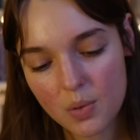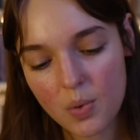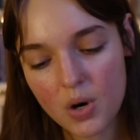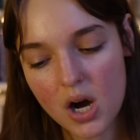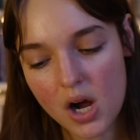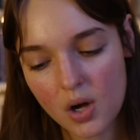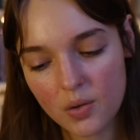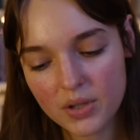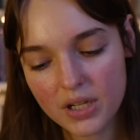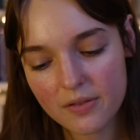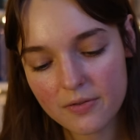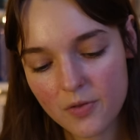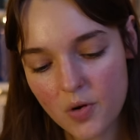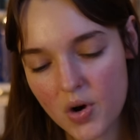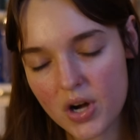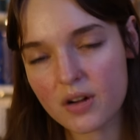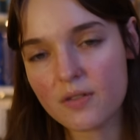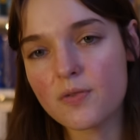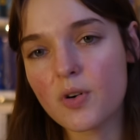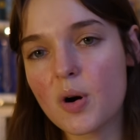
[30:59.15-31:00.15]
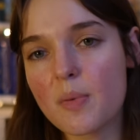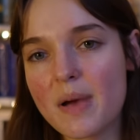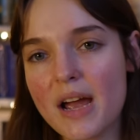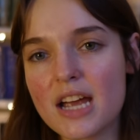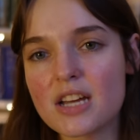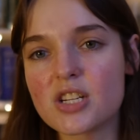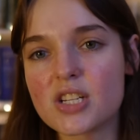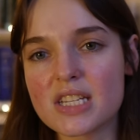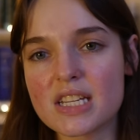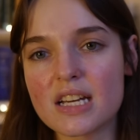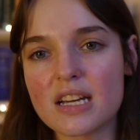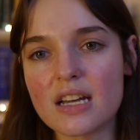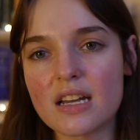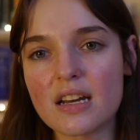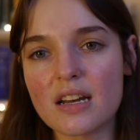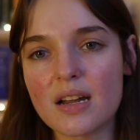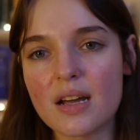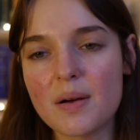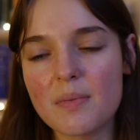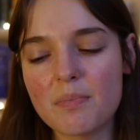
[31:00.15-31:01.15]
We're only 44 pages
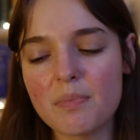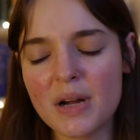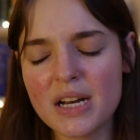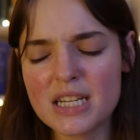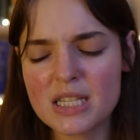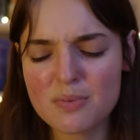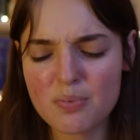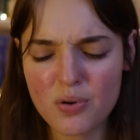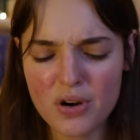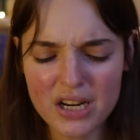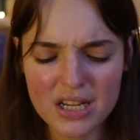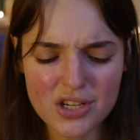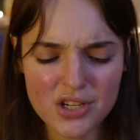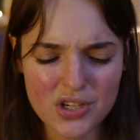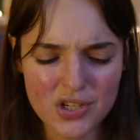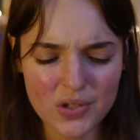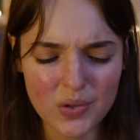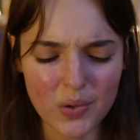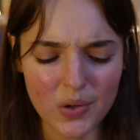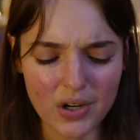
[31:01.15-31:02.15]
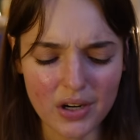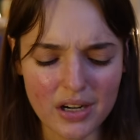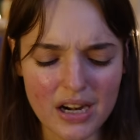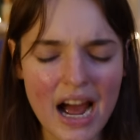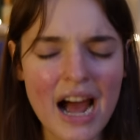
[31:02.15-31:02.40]
in, but it's pretty short.